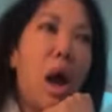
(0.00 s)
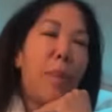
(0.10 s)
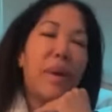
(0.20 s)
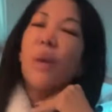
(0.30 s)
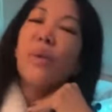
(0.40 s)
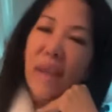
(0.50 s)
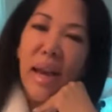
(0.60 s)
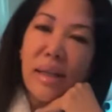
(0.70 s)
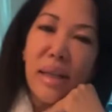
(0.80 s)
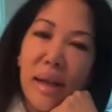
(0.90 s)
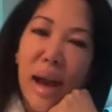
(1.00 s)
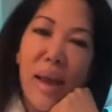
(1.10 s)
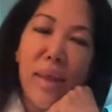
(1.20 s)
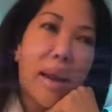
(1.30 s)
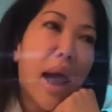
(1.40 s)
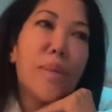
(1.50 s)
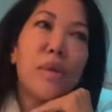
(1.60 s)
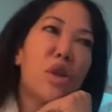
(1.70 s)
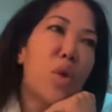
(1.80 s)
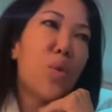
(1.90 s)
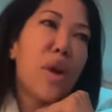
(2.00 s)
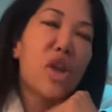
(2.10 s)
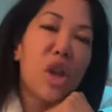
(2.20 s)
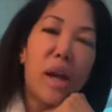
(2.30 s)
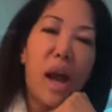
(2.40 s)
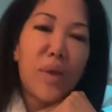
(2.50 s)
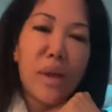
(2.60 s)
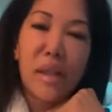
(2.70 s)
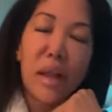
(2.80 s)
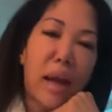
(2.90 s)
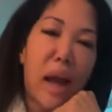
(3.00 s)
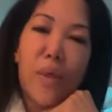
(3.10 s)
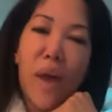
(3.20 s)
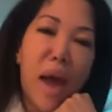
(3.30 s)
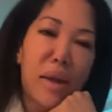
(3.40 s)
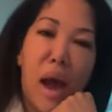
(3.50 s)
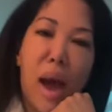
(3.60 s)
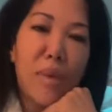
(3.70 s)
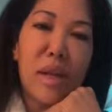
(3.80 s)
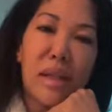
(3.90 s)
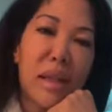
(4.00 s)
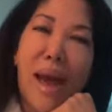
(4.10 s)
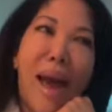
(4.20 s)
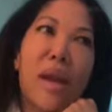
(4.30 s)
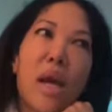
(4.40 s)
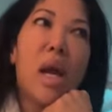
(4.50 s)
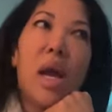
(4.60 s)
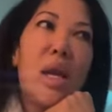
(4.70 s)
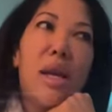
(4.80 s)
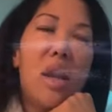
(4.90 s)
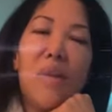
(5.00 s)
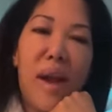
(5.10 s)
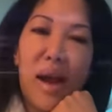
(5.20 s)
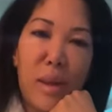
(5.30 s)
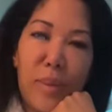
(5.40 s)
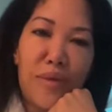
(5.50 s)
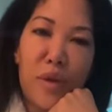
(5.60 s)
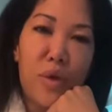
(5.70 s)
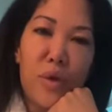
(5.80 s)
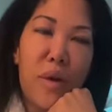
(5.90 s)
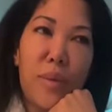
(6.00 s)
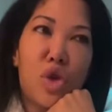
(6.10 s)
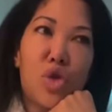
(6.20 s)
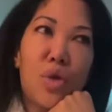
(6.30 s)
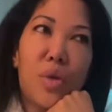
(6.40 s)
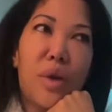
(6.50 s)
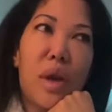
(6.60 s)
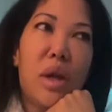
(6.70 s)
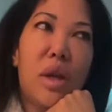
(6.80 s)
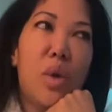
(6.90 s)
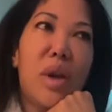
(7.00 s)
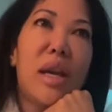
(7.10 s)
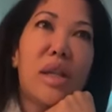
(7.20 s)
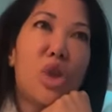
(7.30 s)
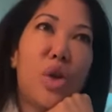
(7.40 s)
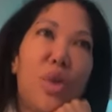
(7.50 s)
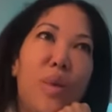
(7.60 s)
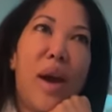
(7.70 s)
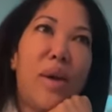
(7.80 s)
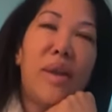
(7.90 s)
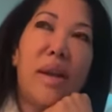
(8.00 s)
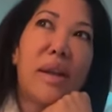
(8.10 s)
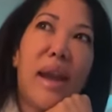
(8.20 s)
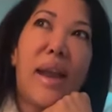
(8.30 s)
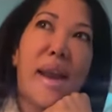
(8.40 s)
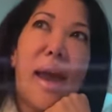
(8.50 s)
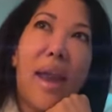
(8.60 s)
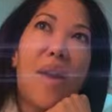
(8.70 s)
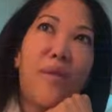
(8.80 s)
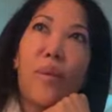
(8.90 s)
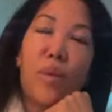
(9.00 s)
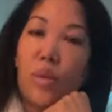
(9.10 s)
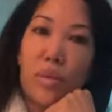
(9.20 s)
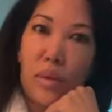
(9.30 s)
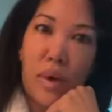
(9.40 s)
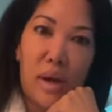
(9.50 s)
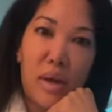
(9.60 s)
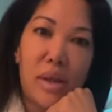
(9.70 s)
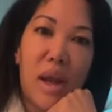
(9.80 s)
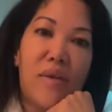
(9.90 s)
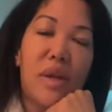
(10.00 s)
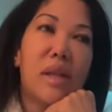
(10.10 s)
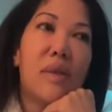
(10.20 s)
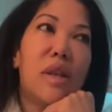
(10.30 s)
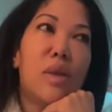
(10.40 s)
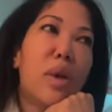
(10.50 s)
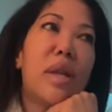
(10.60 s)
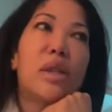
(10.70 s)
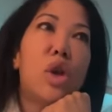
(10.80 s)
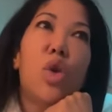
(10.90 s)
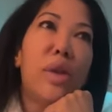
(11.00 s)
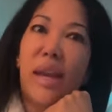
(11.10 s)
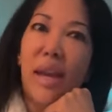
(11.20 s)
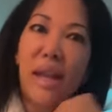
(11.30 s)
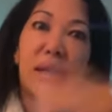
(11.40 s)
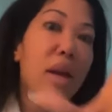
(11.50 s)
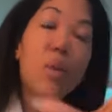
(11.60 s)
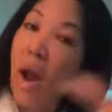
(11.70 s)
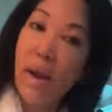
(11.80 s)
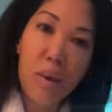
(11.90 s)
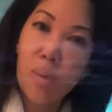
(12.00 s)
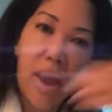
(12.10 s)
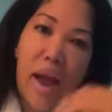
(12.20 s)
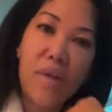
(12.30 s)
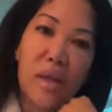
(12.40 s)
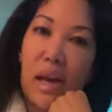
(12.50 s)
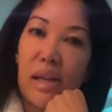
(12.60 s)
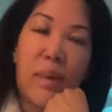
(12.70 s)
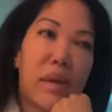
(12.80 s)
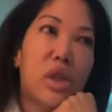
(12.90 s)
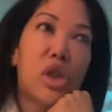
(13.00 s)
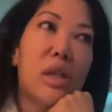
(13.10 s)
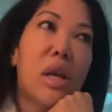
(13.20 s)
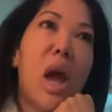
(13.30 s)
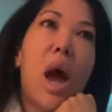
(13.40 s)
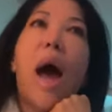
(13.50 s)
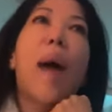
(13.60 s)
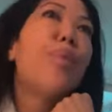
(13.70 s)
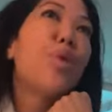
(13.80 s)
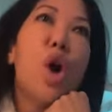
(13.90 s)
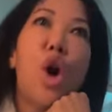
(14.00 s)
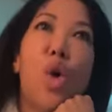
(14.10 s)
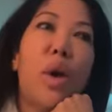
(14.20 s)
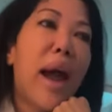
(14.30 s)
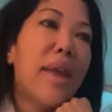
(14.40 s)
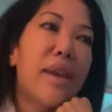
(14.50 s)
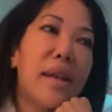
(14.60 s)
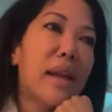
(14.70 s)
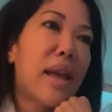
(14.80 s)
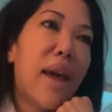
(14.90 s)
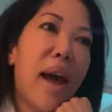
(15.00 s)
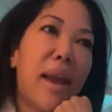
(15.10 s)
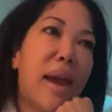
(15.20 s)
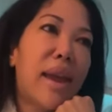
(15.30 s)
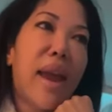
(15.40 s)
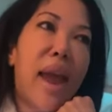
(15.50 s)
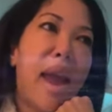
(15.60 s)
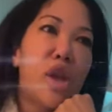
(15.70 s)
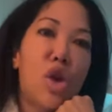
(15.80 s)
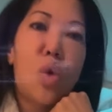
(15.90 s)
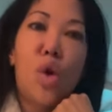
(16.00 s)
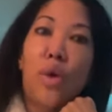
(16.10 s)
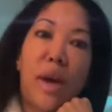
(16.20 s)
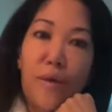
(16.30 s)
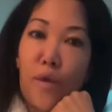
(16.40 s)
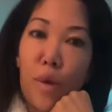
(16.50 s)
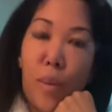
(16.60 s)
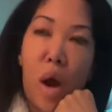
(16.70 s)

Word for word: Um, but he was saying to the guy, like, I'm so rich, I got this and I got that, and I'm this and that. None of that could be further from the truth. You know, he has turned around, and then again, I have records and evidence of this where he's told the kids in writing, we have it, text messages, I'm broke, I this, I that, I can't, you know, go get it from your